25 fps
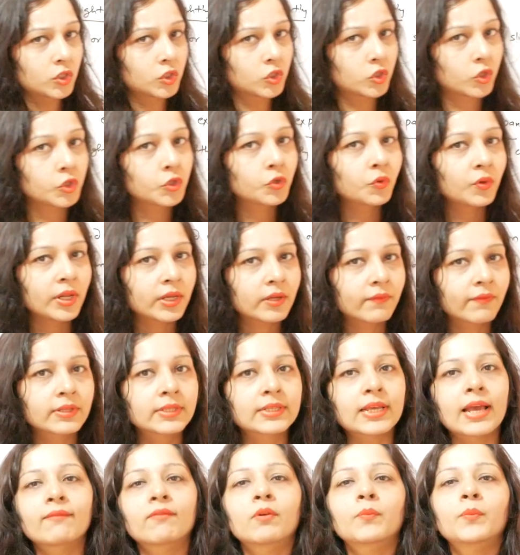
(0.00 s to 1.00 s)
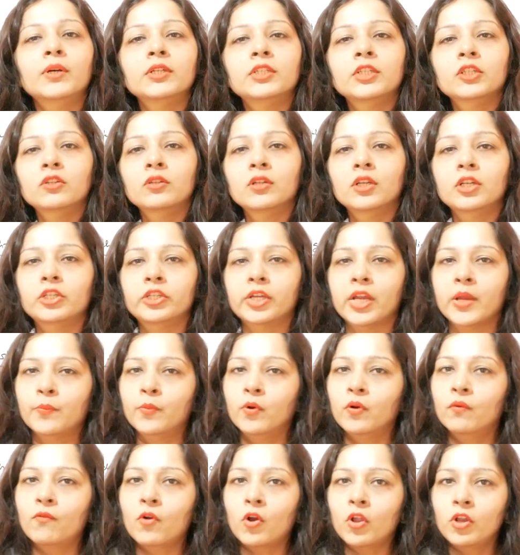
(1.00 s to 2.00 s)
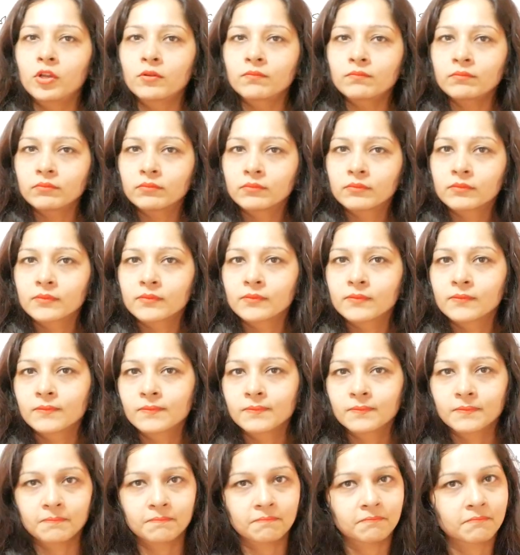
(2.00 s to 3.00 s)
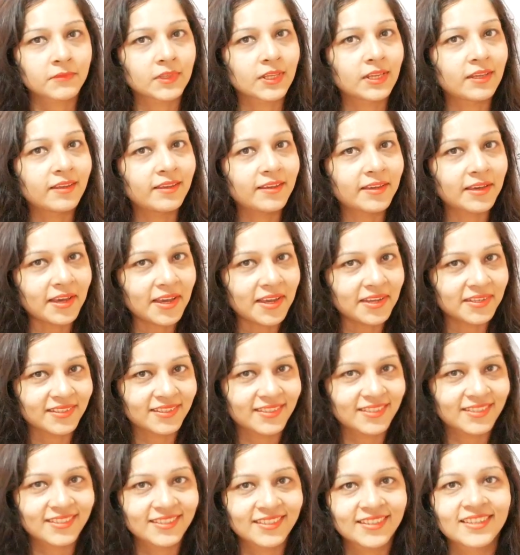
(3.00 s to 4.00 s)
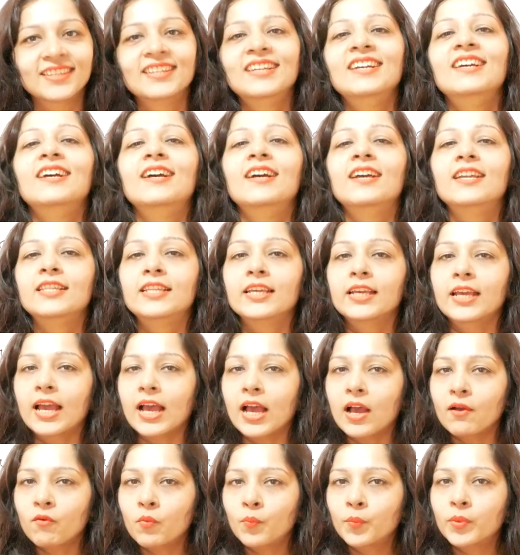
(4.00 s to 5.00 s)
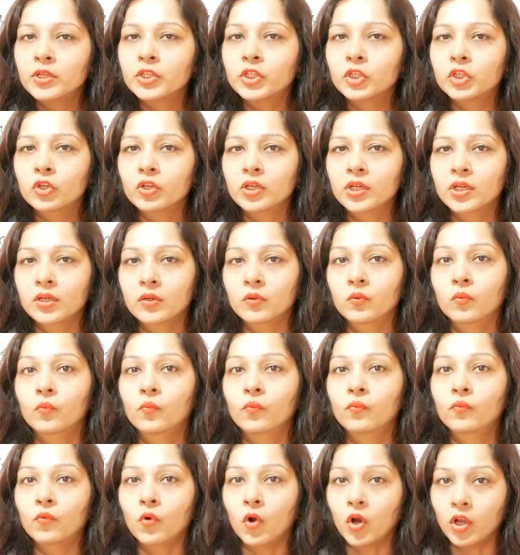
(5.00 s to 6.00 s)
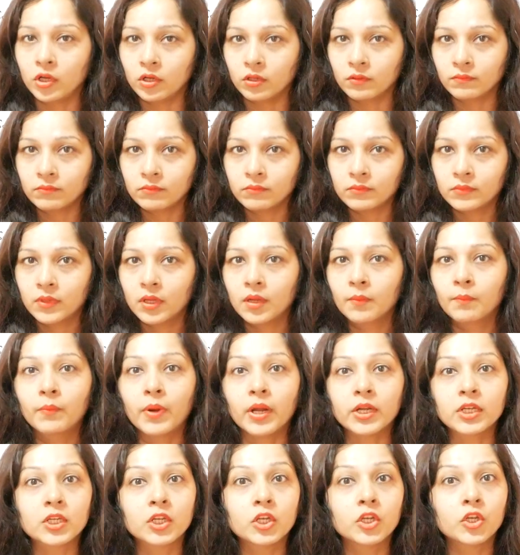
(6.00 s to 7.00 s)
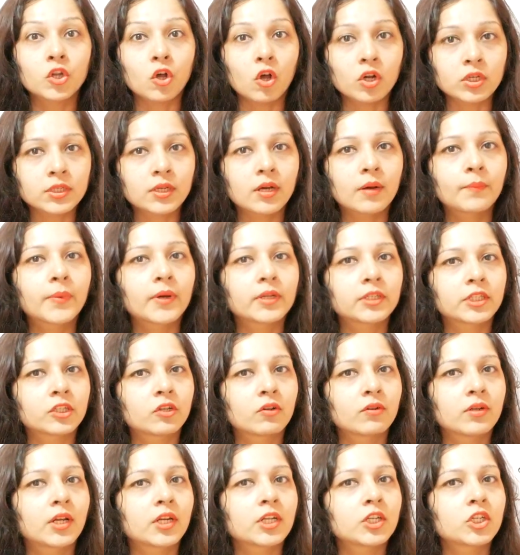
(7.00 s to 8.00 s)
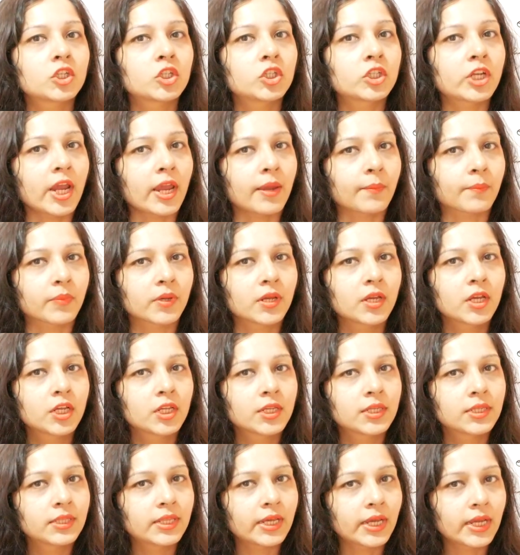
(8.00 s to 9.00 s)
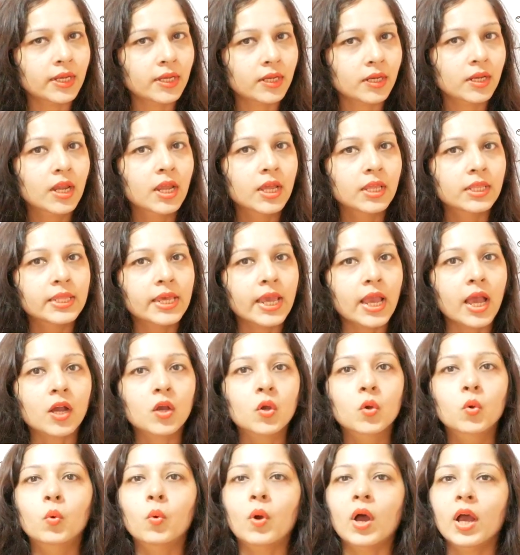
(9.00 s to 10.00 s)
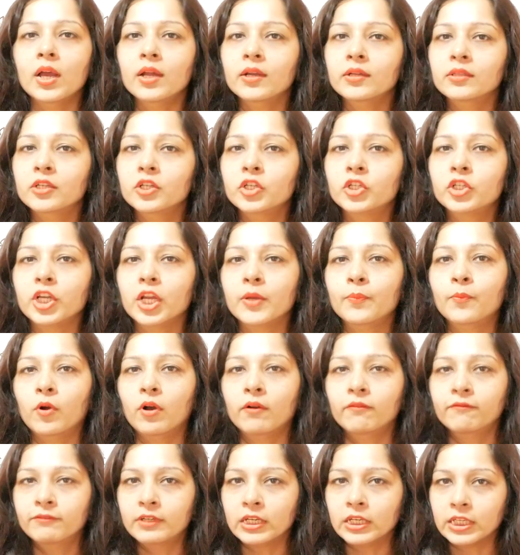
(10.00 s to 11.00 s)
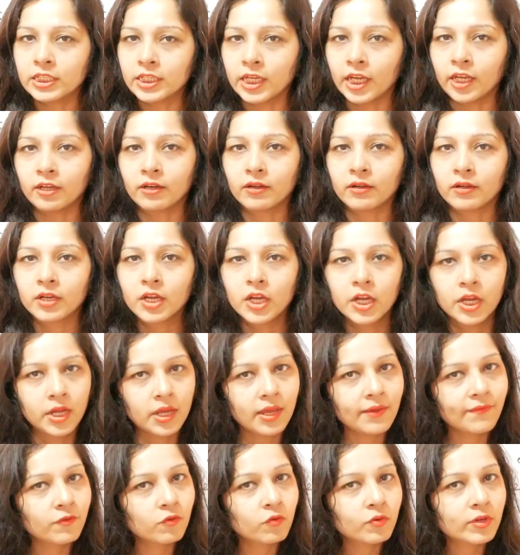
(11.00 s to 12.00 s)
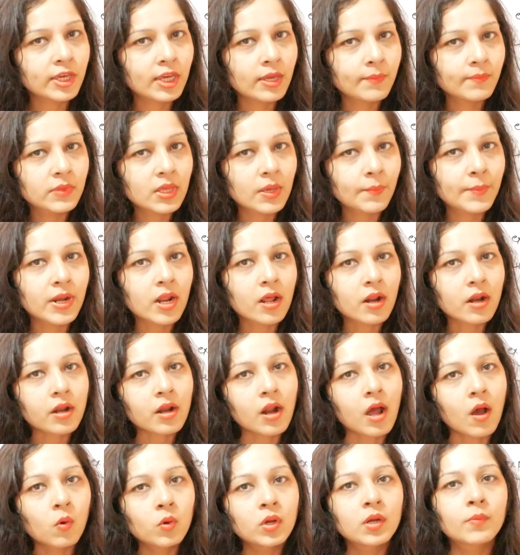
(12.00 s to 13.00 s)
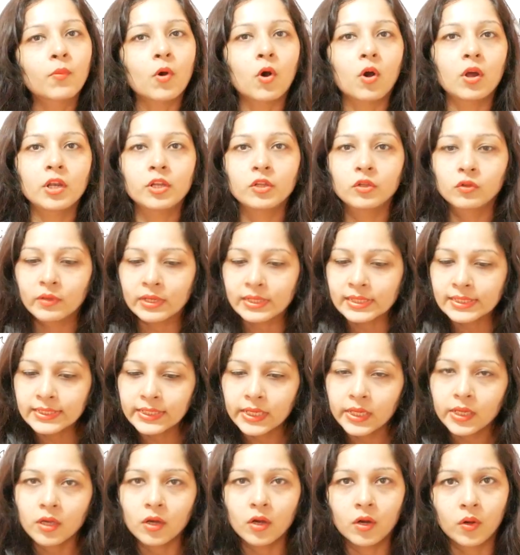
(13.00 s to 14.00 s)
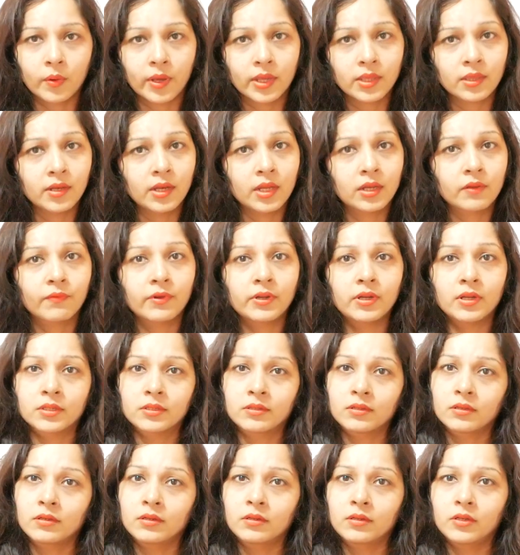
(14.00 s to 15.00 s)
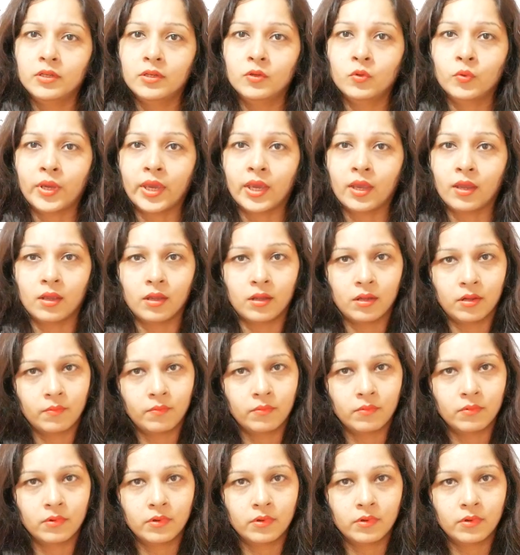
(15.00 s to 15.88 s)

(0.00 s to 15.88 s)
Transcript: so do liquids have a particular shape or volume? Yes, they have a particular volume but not a particular shape. Then they acquire the shape of container. If you keep them in a round ball, you can see, okay, the liquid is looking